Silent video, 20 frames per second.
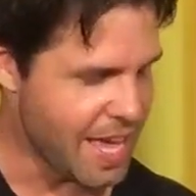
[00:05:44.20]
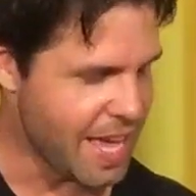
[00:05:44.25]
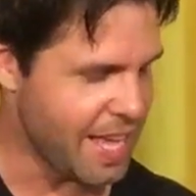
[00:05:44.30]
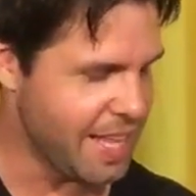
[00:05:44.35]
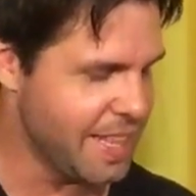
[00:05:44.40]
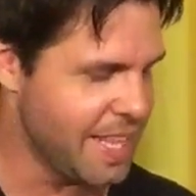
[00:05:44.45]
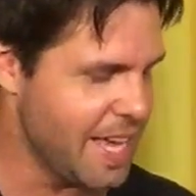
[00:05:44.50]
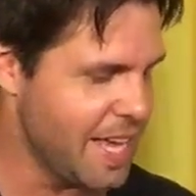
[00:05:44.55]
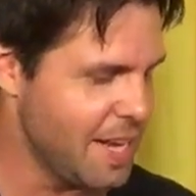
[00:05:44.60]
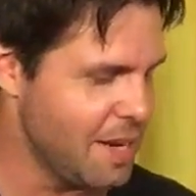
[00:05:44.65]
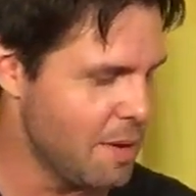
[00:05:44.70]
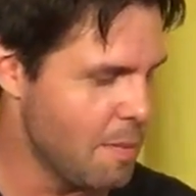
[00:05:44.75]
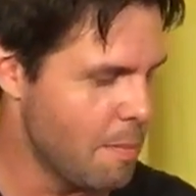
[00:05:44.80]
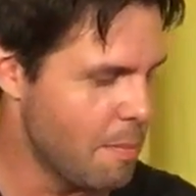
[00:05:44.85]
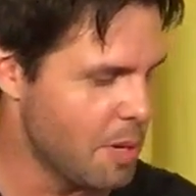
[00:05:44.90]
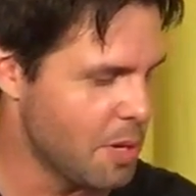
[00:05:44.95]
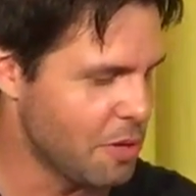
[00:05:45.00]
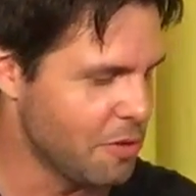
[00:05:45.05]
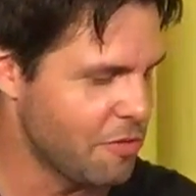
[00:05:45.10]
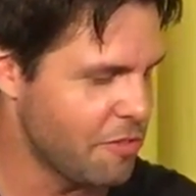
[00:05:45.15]
And then
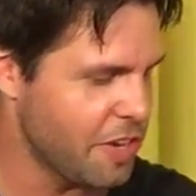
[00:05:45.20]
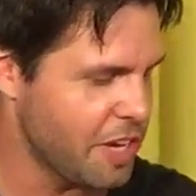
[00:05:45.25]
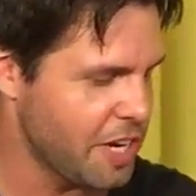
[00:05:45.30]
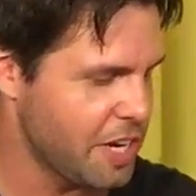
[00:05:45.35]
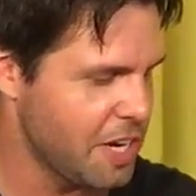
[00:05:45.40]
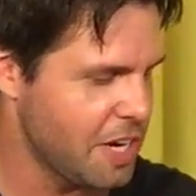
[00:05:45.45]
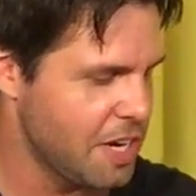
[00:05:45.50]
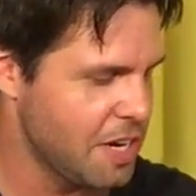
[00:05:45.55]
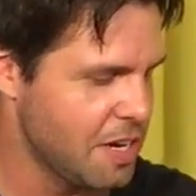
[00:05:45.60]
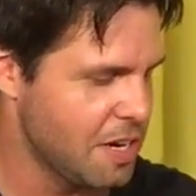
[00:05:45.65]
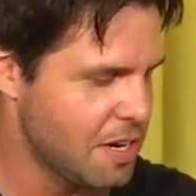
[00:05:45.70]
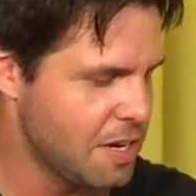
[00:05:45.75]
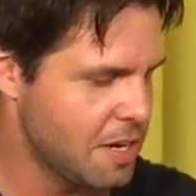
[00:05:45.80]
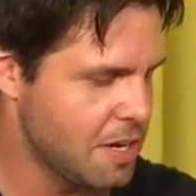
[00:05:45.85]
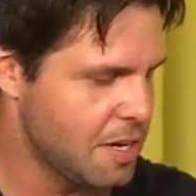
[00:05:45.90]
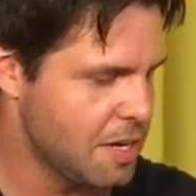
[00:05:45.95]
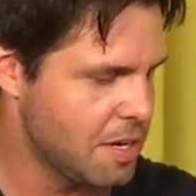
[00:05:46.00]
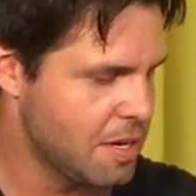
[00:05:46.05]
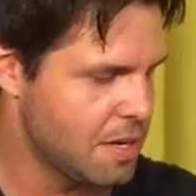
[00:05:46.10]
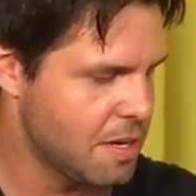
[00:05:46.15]
middle finger,
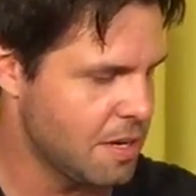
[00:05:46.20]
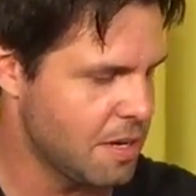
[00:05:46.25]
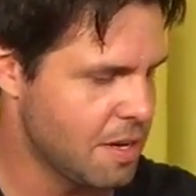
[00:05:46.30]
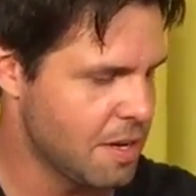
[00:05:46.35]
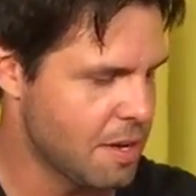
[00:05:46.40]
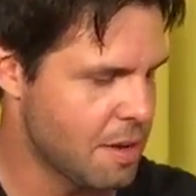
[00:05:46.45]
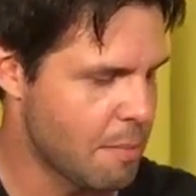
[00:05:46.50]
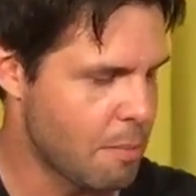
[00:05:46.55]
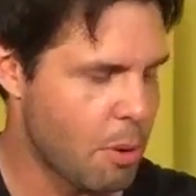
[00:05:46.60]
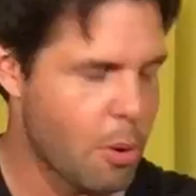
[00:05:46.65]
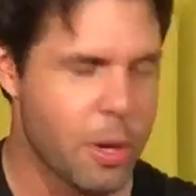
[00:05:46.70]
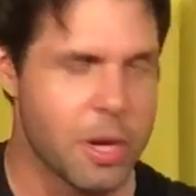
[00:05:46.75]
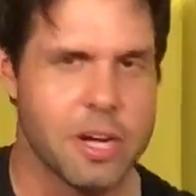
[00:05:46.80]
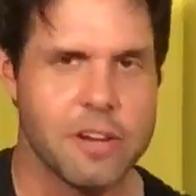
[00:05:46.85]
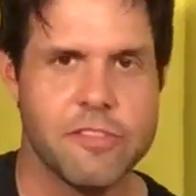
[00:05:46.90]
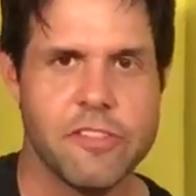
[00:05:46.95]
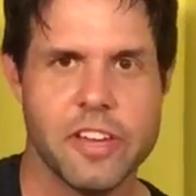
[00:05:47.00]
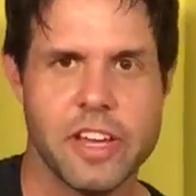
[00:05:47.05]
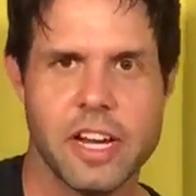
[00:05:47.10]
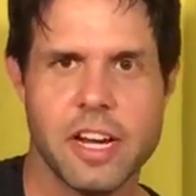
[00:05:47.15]

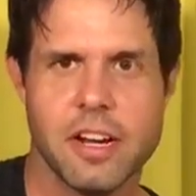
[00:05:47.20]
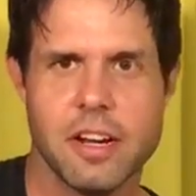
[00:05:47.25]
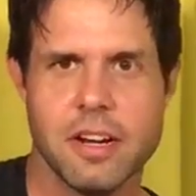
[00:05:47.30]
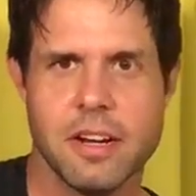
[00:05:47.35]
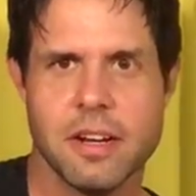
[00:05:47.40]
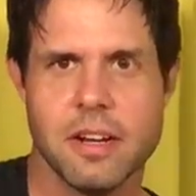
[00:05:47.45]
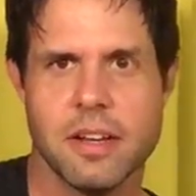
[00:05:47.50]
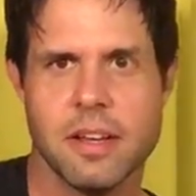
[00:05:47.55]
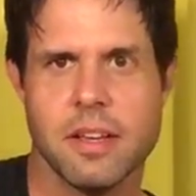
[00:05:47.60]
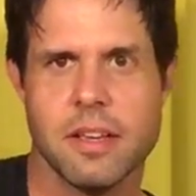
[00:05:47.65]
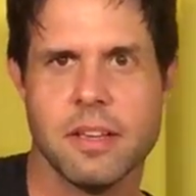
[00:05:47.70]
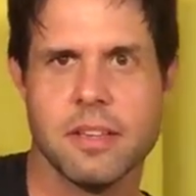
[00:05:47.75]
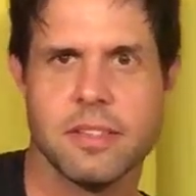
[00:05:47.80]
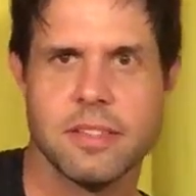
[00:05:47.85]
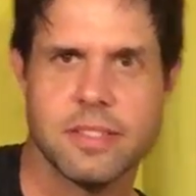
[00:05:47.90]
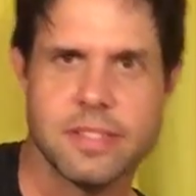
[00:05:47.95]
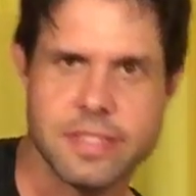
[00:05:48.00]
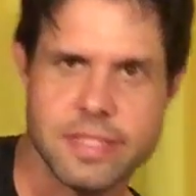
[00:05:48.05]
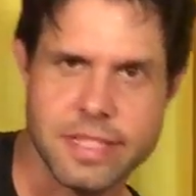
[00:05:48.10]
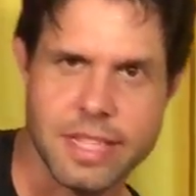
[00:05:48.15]
pointer finger,
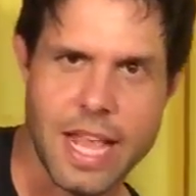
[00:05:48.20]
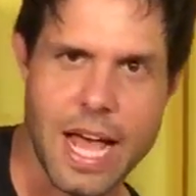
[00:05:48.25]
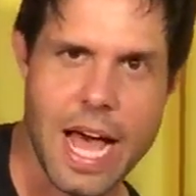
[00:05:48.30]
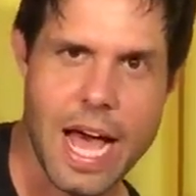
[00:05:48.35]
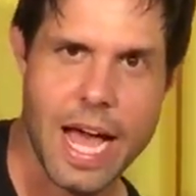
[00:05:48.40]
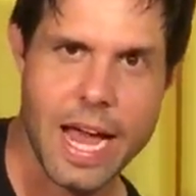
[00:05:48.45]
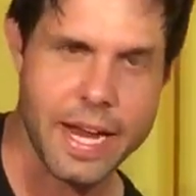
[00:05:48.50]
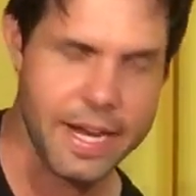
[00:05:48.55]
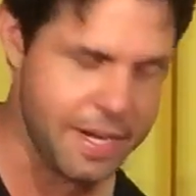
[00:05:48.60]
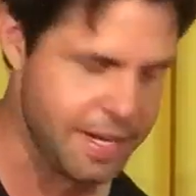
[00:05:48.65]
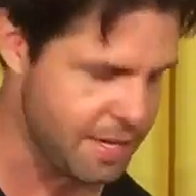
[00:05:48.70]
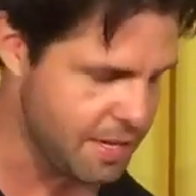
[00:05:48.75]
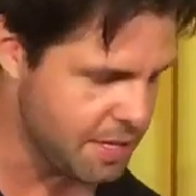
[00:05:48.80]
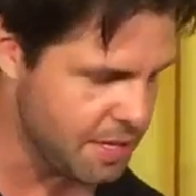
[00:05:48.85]
slide.